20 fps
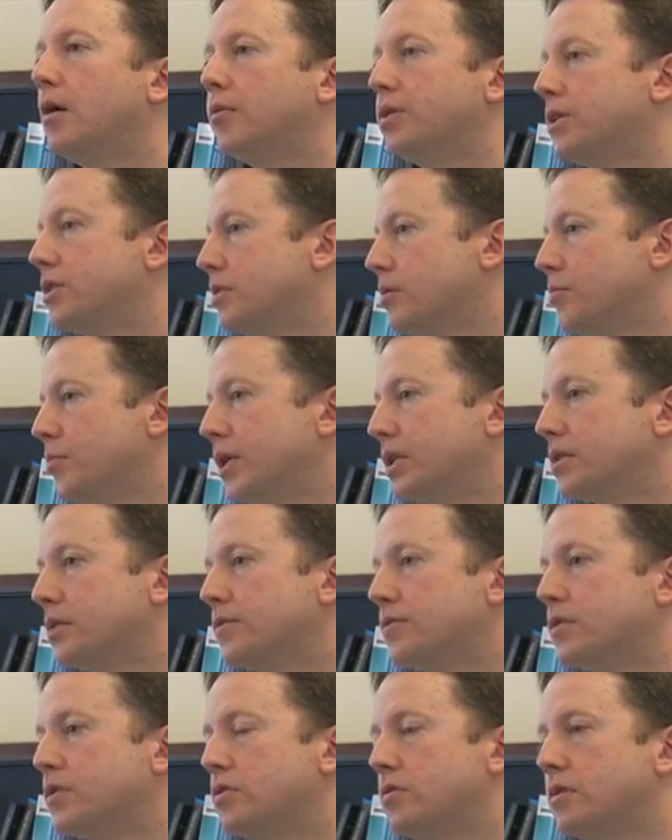which is a mix
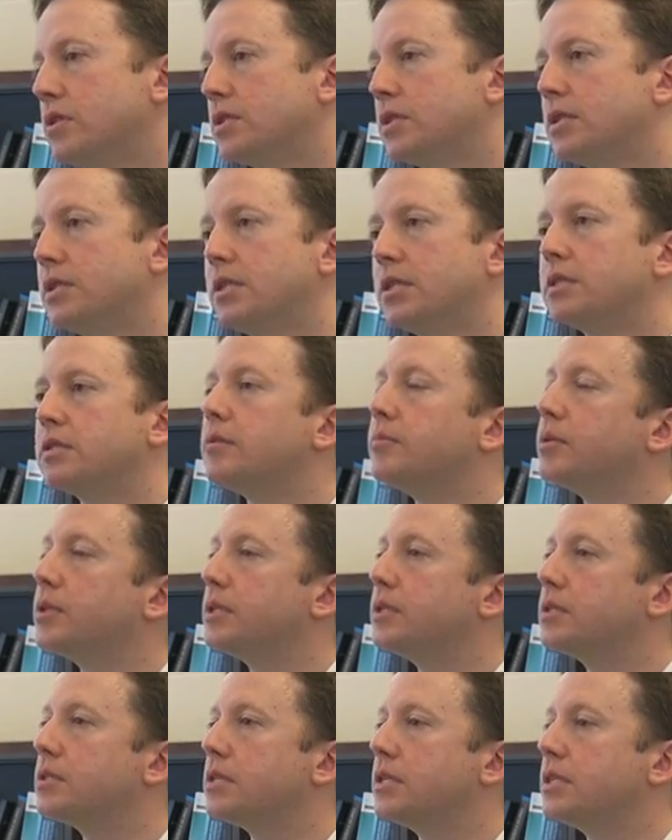of students and
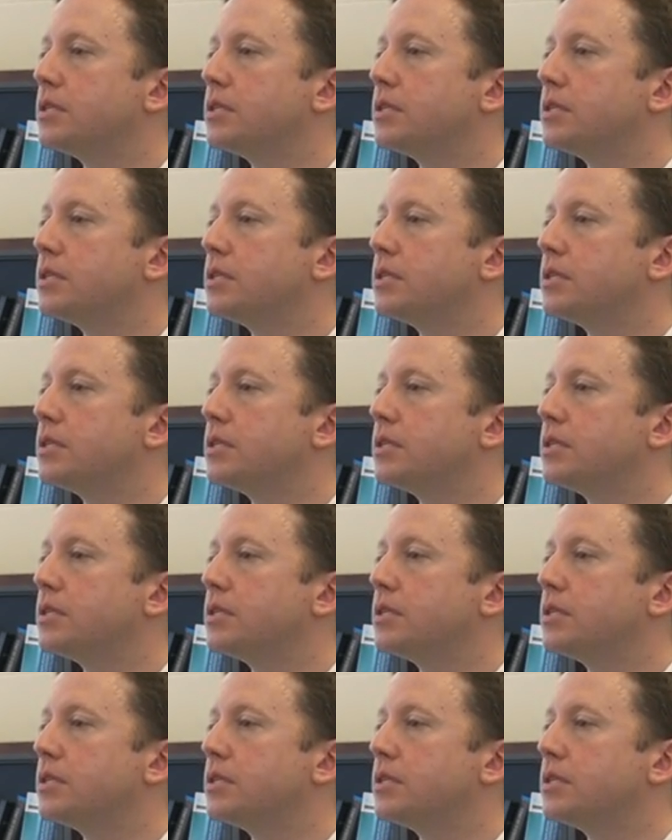disciplines.